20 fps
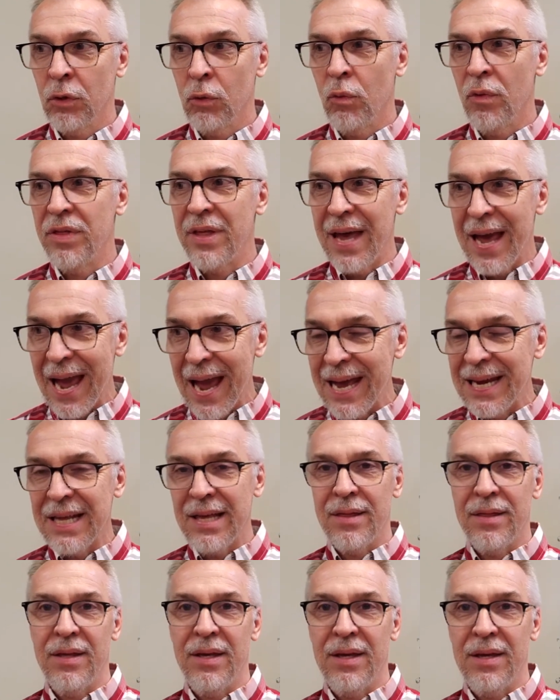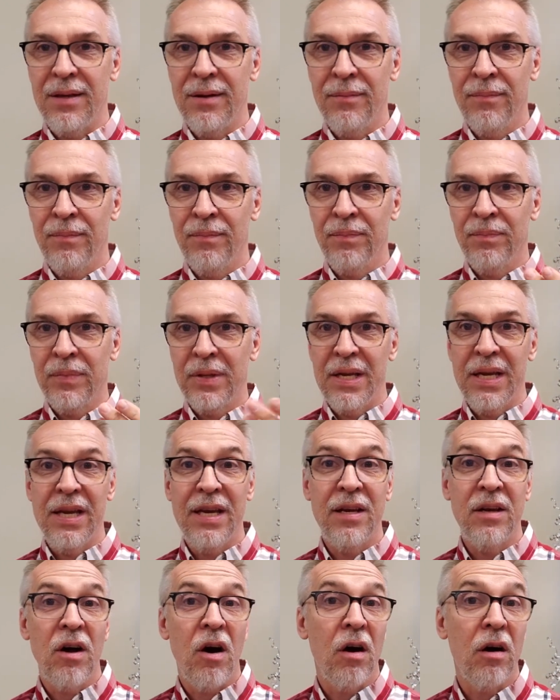with anything
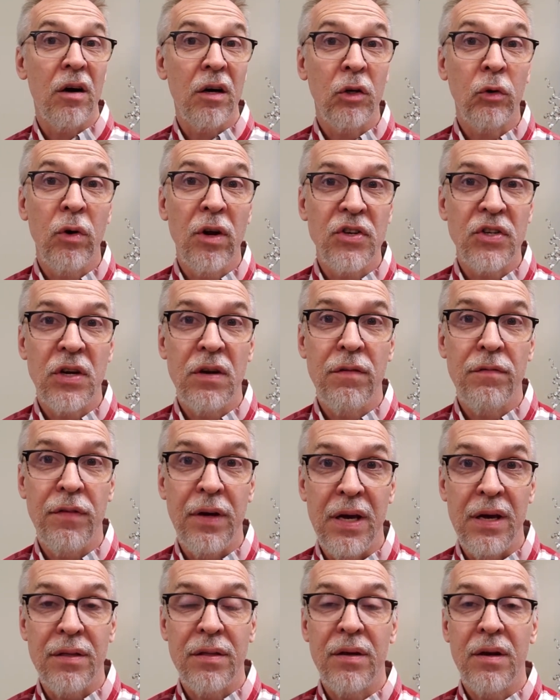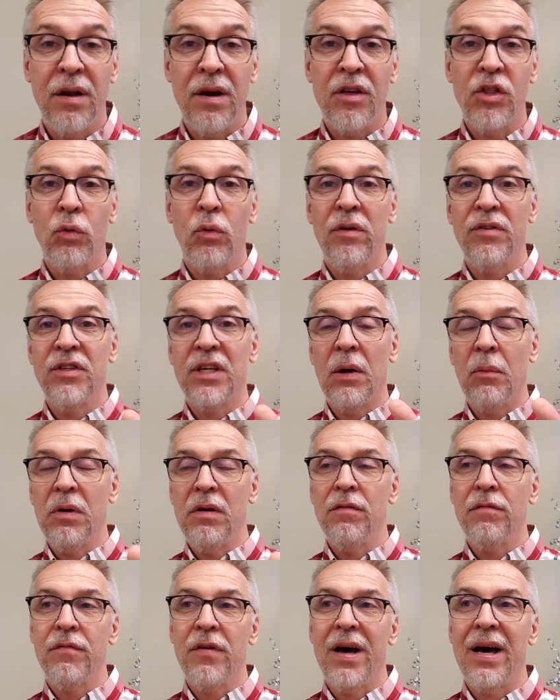in our Christian faith? In other words, can
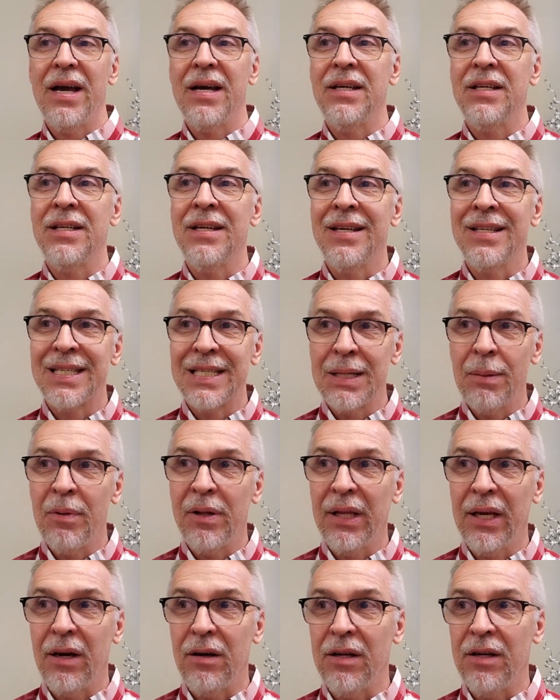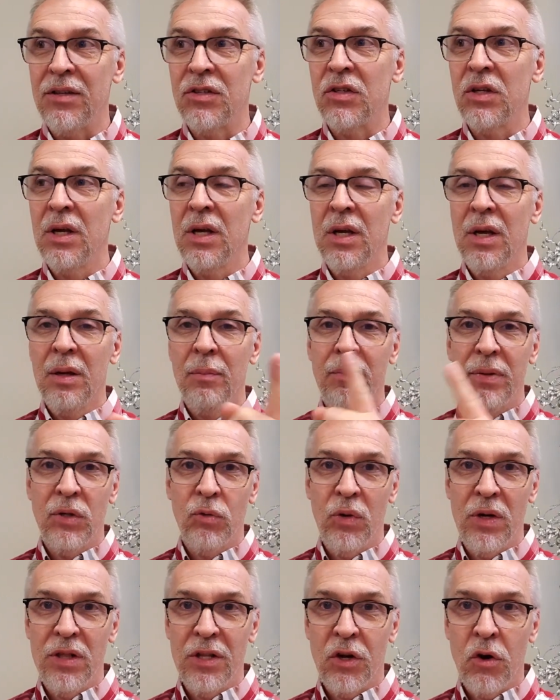we find similarities
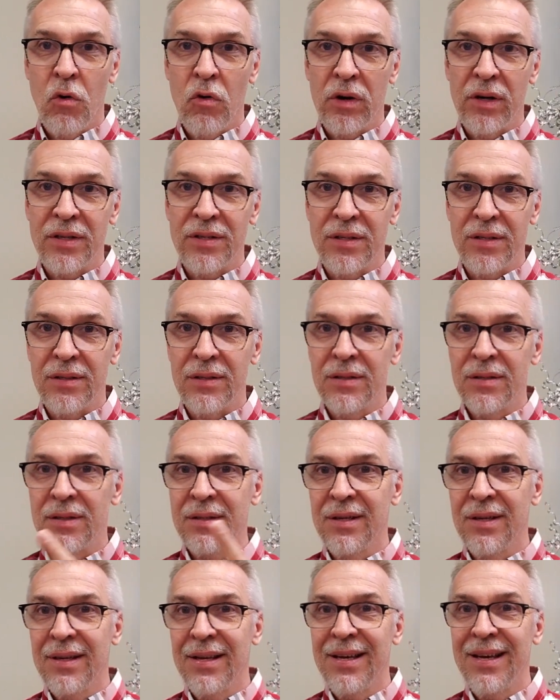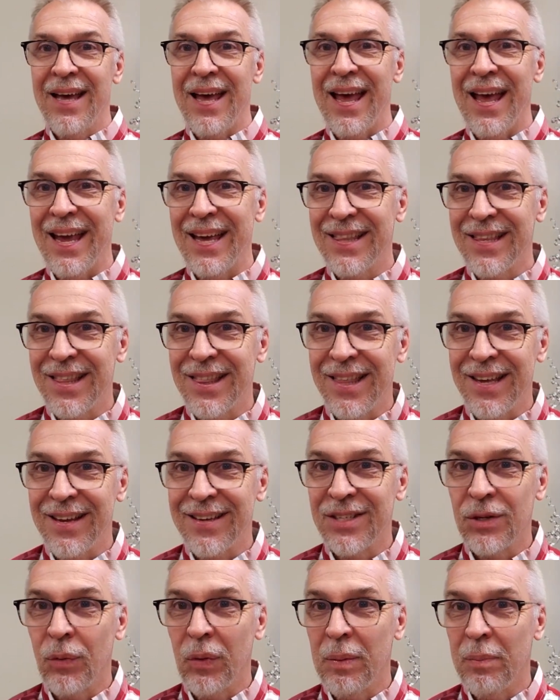between the choruses and the
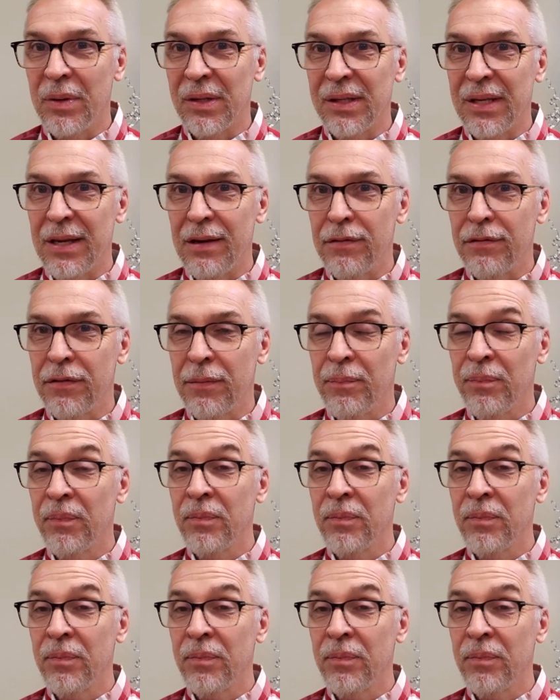things that we believe?